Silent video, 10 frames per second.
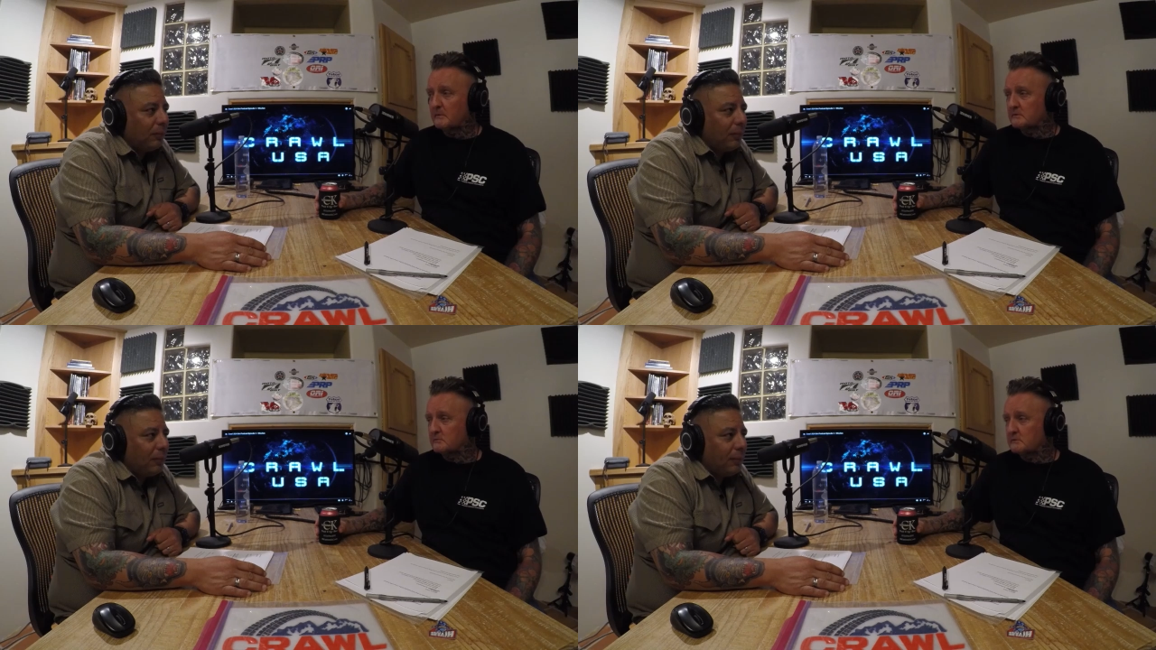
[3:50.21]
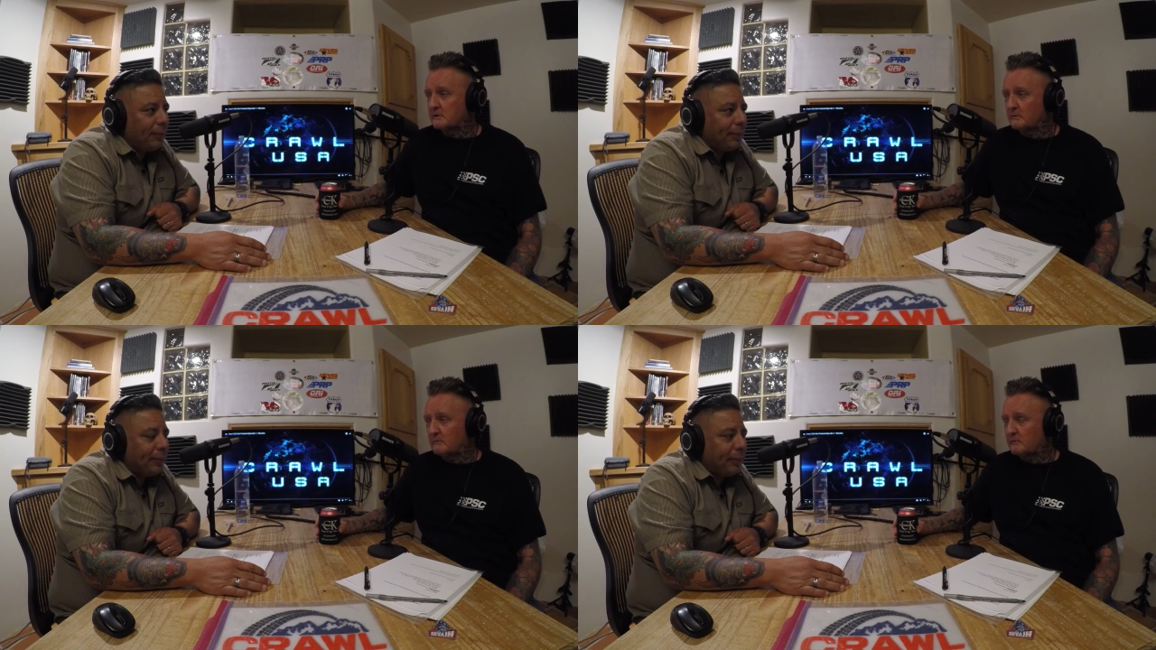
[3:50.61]
Speaker 1: That's one
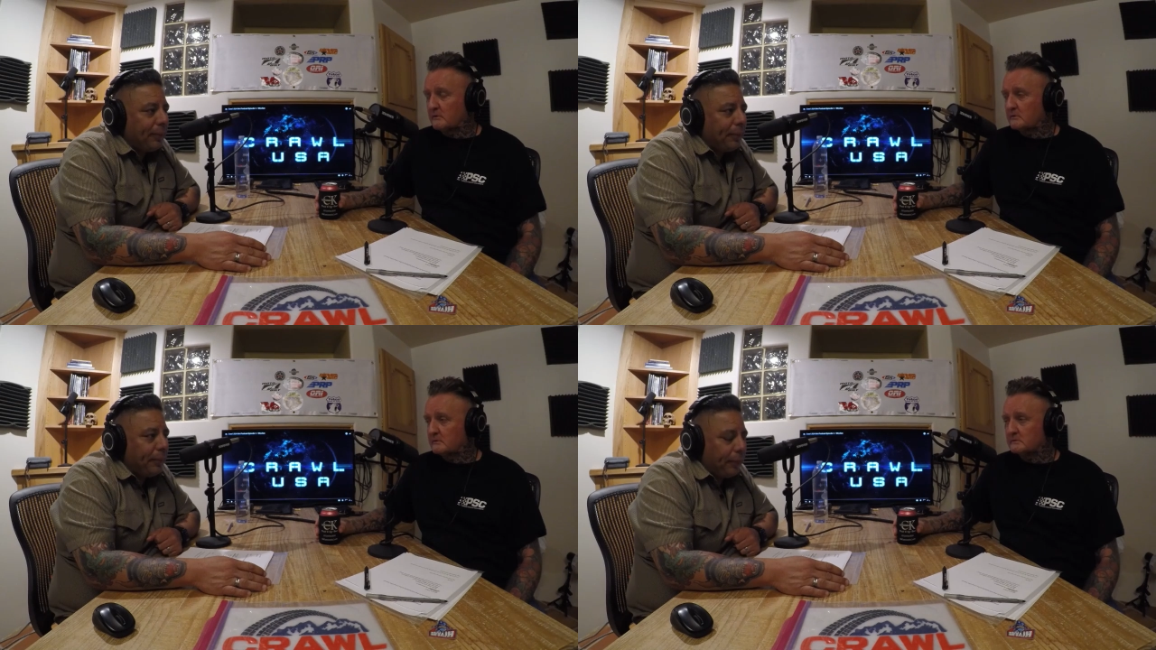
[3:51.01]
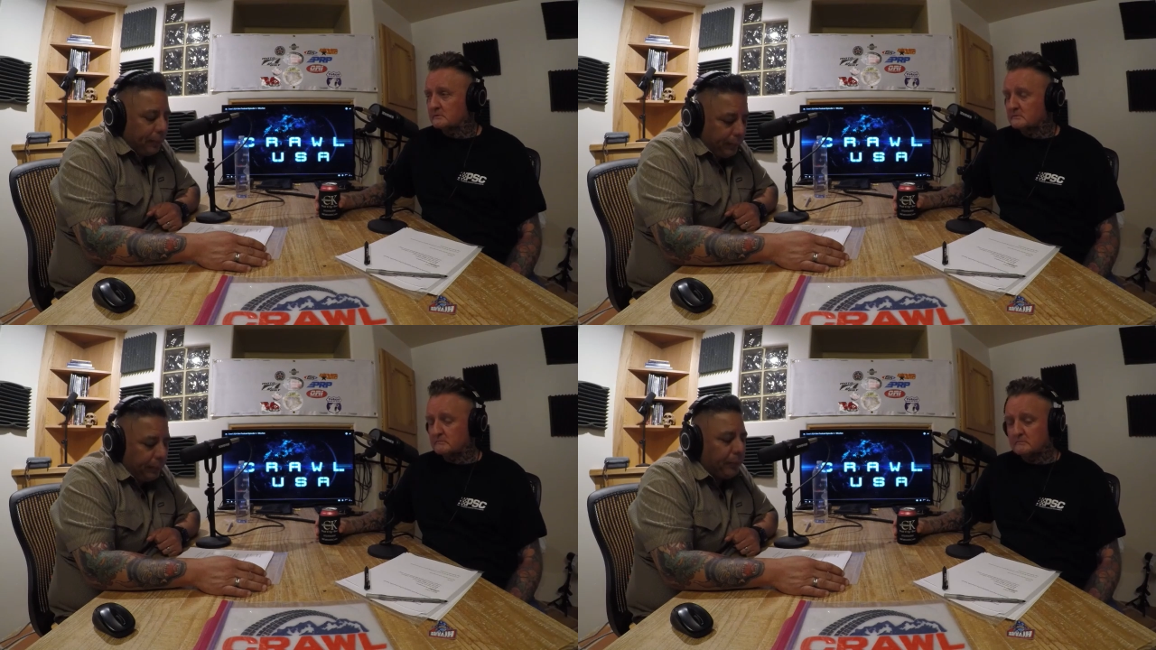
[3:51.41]
thing we've learned
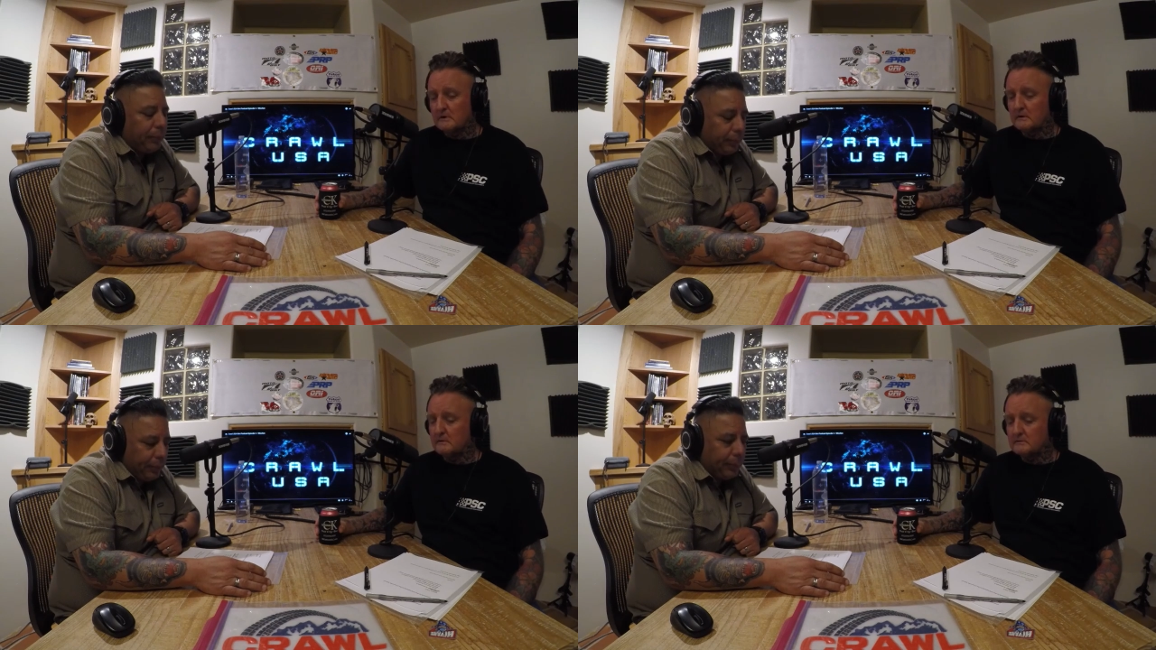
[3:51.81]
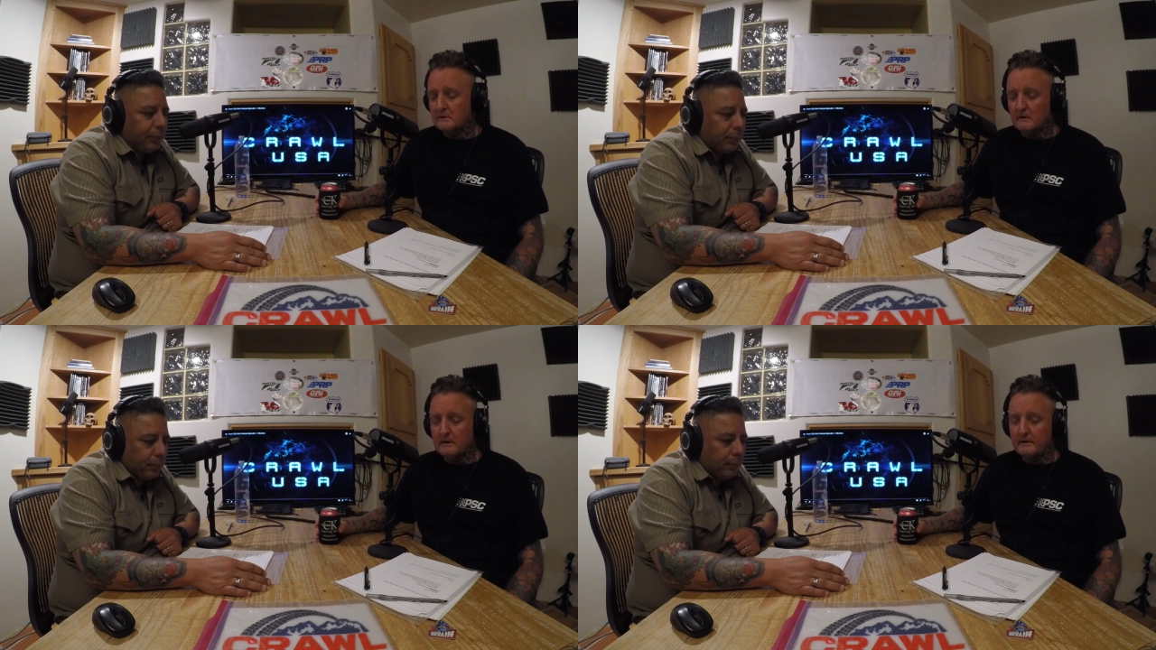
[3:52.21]
is there's a
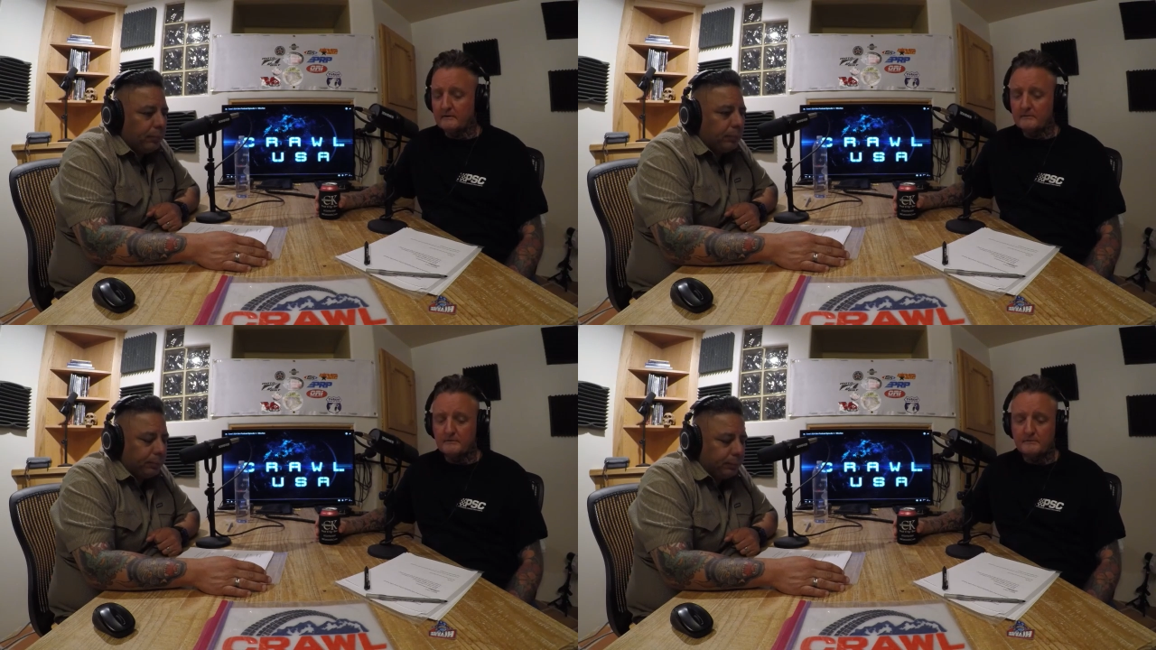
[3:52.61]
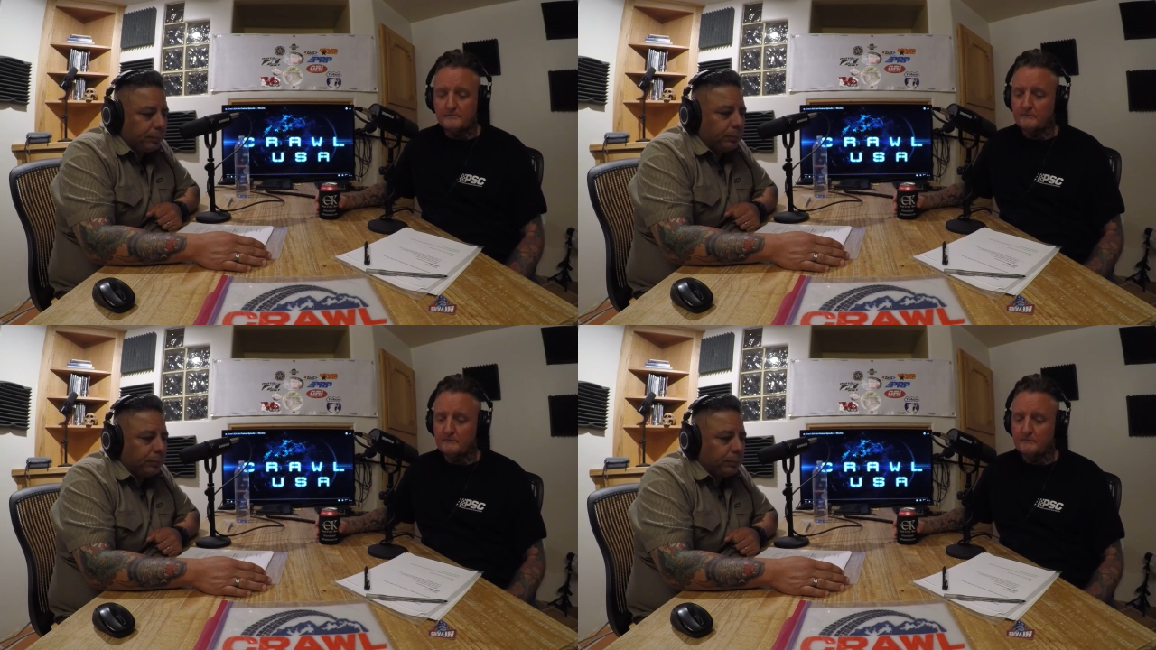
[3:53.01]
lot of